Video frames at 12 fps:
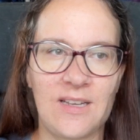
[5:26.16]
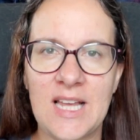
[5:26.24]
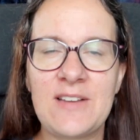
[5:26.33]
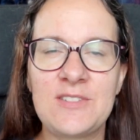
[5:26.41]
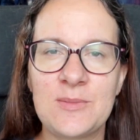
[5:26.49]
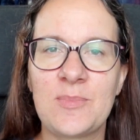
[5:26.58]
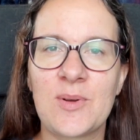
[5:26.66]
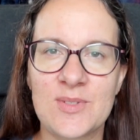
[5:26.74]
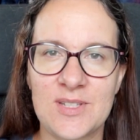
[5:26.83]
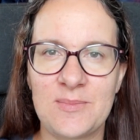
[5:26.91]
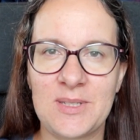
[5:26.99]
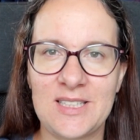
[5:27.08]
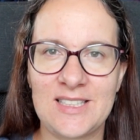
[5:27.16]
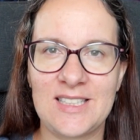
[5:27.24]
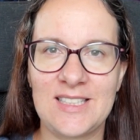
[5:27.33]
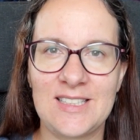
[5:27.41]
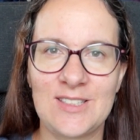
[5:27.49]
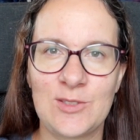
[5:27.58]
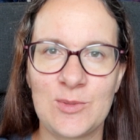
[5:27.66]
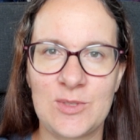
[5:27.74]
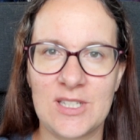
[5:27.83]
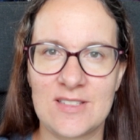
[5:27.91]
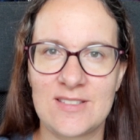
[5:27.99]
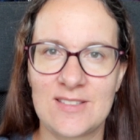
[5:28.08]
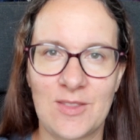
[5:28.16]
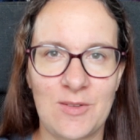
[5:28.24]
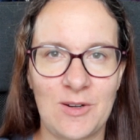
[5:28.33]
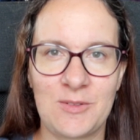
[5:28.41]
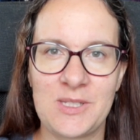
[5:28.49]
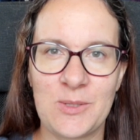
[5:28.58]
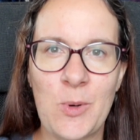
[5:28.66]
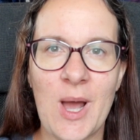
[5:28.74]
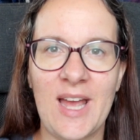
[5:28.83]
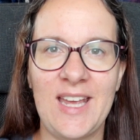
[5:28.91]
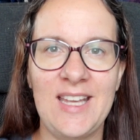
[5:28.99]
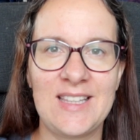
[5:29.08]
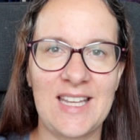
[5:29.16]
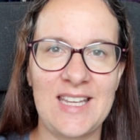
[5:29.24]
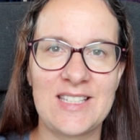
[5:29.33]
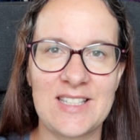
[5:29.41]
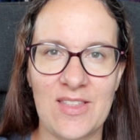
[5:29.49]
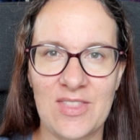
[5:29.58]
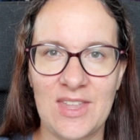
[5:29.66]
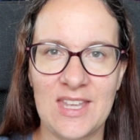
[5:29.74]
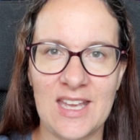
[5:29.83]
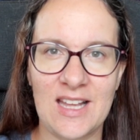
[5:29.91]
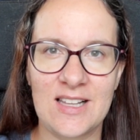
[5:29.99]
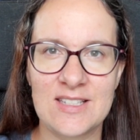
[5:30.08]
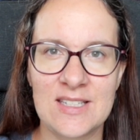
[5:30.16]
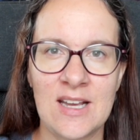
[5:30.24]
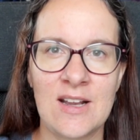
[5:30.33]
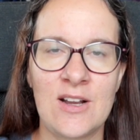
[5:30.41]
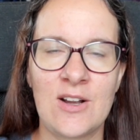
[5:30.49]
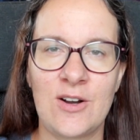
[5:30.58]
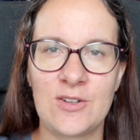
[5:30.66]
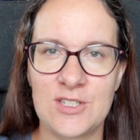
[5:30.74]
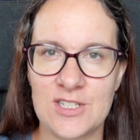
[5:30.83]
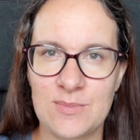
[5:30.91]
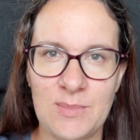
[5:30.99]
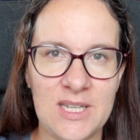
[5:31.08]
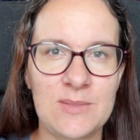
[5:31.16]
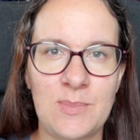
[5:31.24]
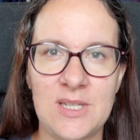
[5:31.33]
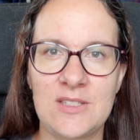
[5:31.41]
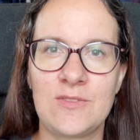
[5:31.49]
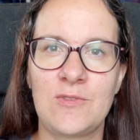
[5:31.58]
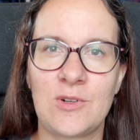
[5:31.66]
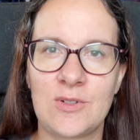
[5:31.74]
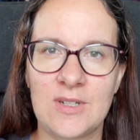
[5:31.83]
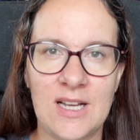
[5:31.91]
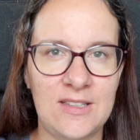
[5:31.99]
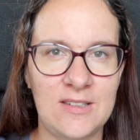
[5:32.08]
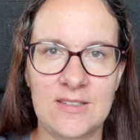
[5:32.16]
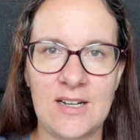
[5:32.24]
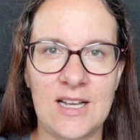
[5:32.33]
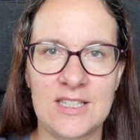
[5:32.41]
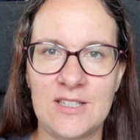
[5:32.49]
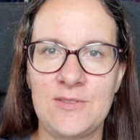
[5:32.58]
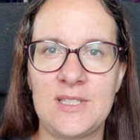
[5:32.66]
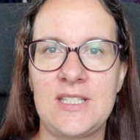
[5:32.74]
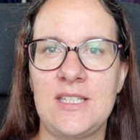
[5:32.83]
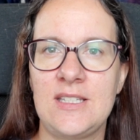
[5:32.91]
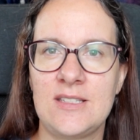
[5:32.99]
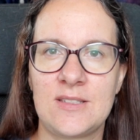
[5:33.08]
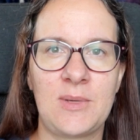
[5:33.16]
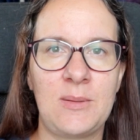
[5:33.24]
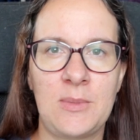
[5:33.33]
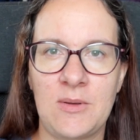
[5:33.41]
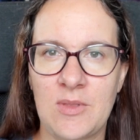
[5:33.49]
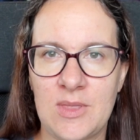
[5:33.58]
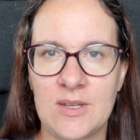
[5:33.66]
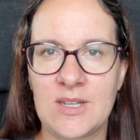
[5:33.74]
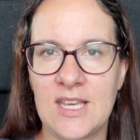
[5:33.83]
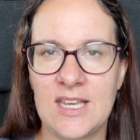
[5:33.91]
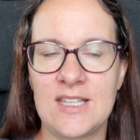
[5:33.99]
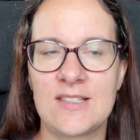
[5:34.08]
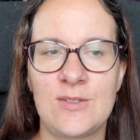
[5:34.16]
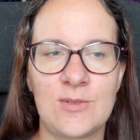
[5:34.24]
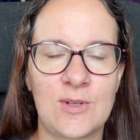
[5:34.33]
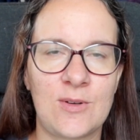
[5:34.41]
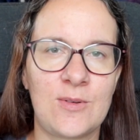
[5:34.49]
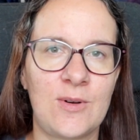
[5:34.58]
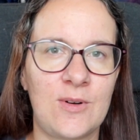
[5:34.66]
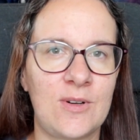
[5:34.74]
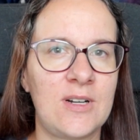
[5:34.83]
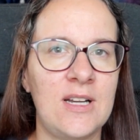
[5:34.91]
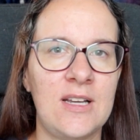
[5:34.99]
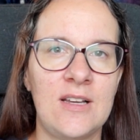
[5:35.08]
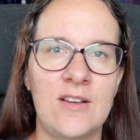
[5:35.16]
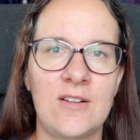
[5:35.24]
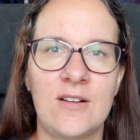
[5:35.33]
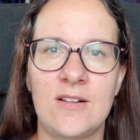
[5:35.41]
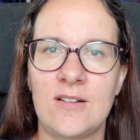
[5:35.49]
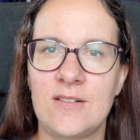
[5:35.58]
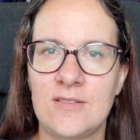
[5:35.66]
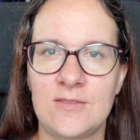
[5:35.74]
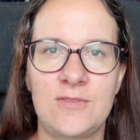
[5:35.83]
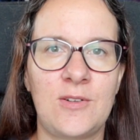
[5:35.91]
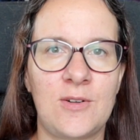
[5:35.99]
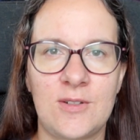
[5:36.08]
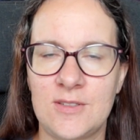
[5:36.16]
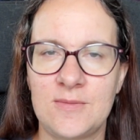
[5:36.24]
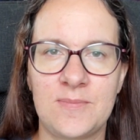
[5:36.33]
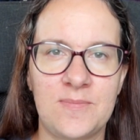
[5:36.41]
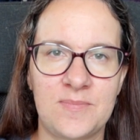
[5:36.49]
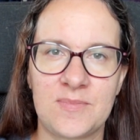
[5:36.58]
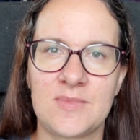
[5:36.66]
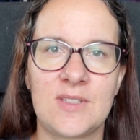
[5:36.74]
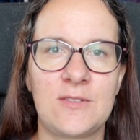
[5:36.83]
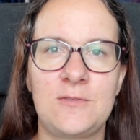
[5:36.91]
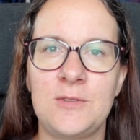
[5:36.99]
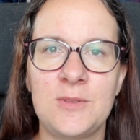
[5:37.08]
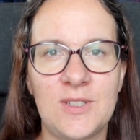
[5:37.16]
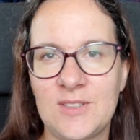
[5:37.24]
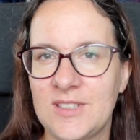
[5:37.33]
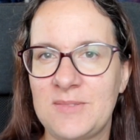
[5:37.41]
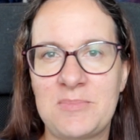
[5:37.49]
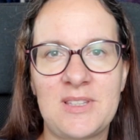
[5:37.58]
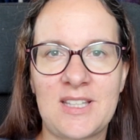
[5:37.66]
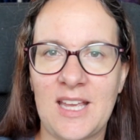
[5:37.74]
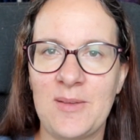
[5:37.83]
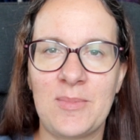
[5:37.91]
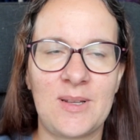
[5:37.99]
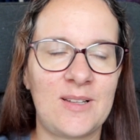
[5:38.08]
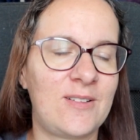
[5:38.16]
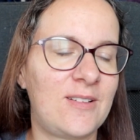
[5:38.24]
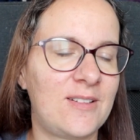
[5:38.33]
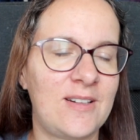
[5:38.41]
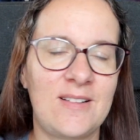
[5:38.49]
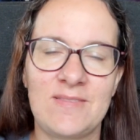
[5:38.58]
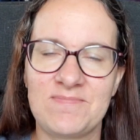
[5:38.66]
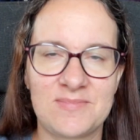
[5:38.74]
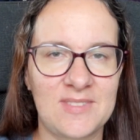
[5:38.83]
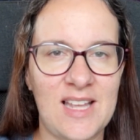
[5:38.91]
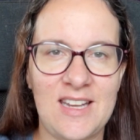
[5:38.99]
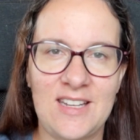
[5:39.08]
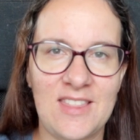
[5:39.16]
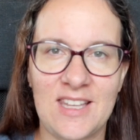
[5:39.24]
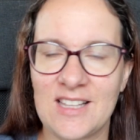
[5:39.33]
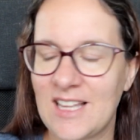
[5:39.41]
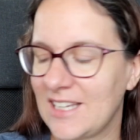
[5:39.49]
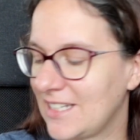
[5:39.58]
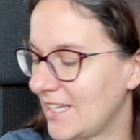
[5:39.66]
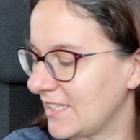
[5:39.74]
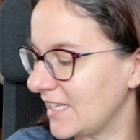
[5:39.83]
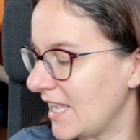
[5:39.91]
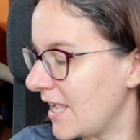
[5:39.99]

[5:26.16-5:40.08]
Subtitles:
have the possibility to just throw it away, take something else, or just make space for other activities, maybe with the kids, you know, or for food on the table or anything like that.